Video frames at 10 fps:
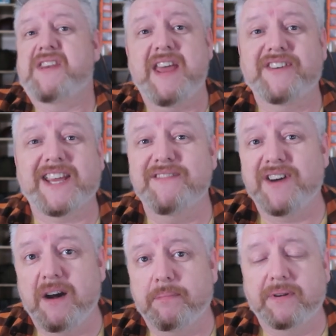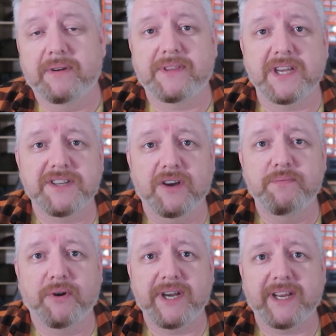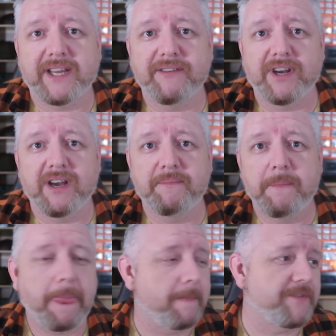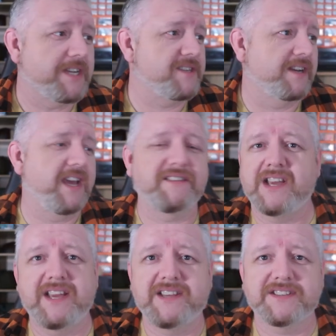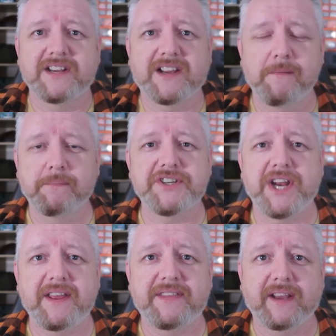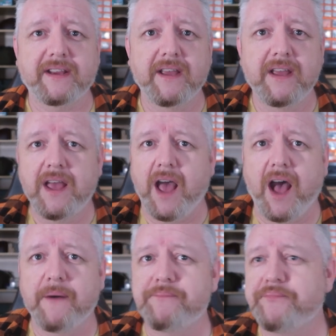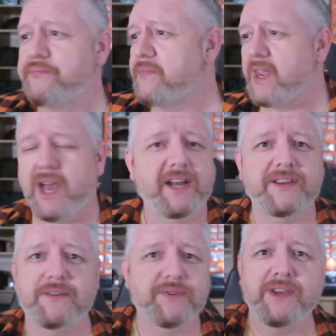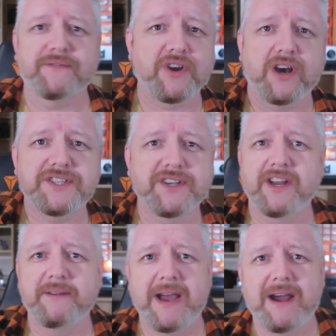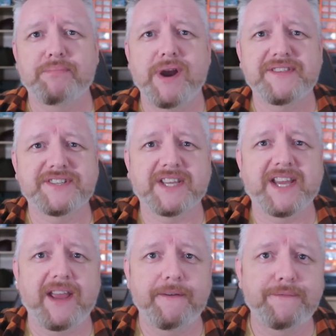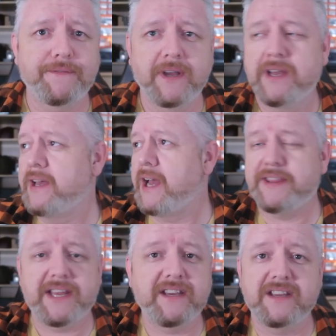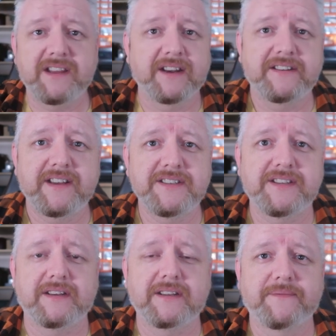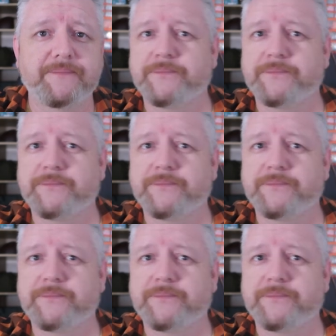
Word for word: Never give up. There's no point in giving up. There's, it, it, it doesn't accomplish anything. Um, uh, you, you've got a certain amount of breaths to give, and then you're done and dusted